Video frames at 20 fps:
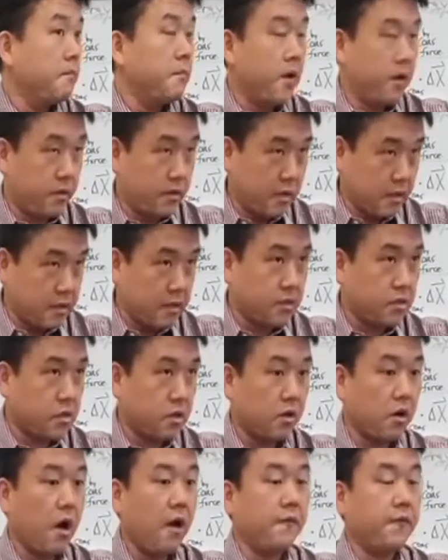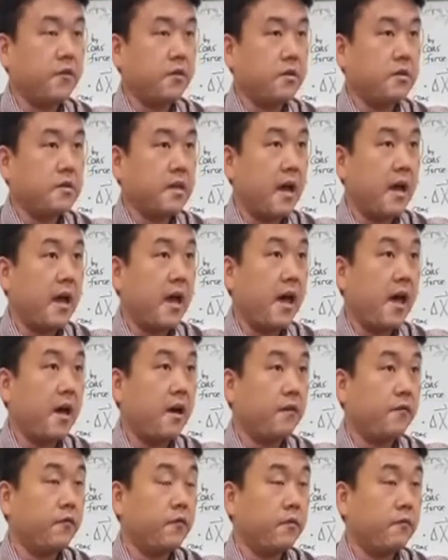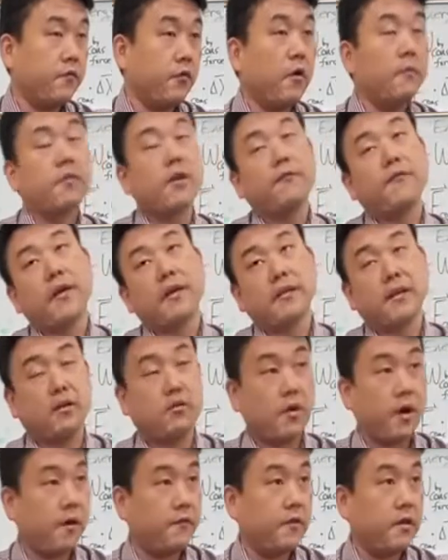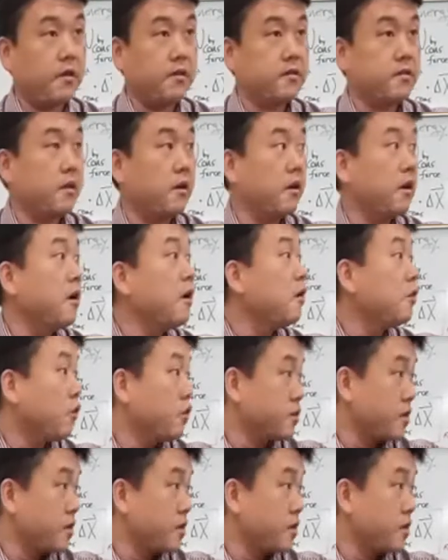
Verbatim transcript: But this is the confidence I have from the fact that gravity is a